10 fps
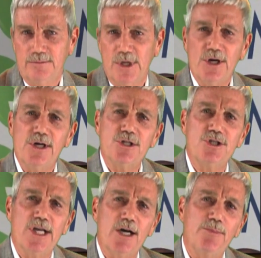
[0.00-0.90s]

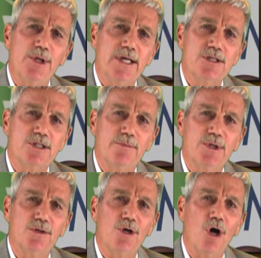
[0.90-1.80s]
Meritage now plans to
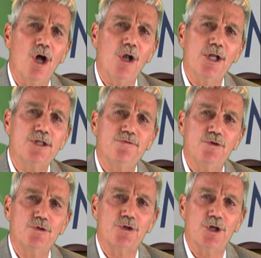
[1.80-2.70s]
build all its
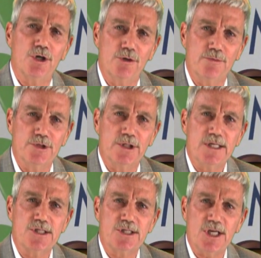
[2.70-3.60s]
future homes
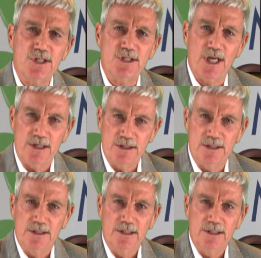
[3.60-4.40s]
in six states,